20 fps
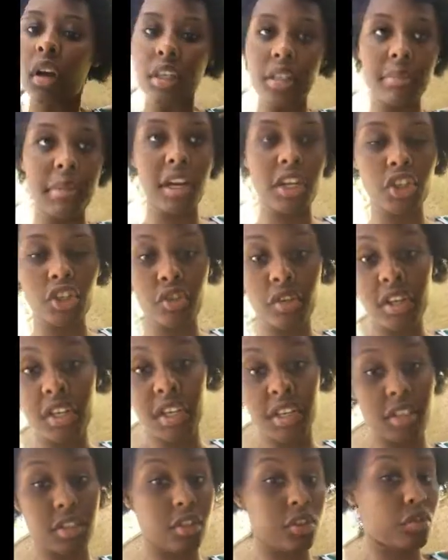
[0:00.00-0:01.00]
Because my
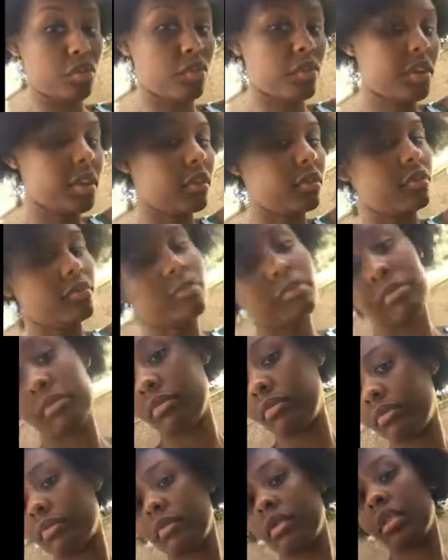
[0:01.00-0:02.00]
shrink is real.
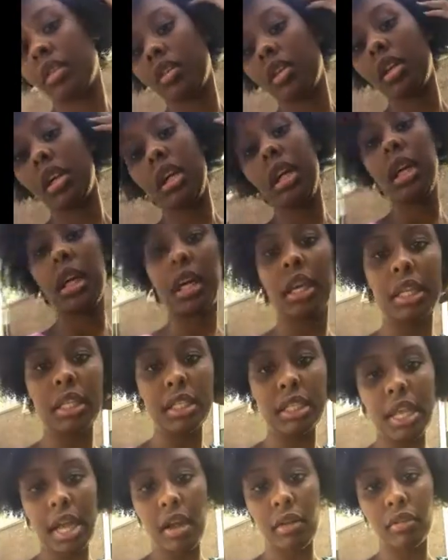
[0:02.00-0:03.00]

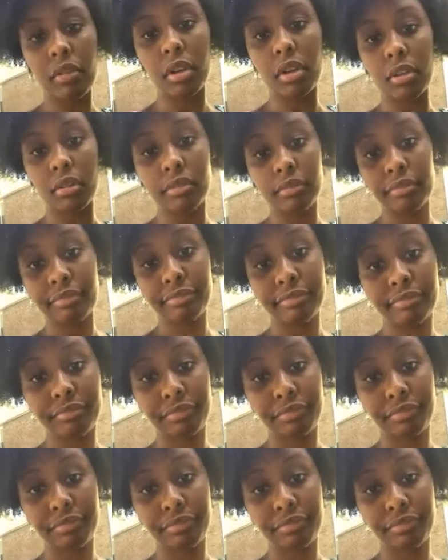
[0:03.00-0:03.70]
Is that real?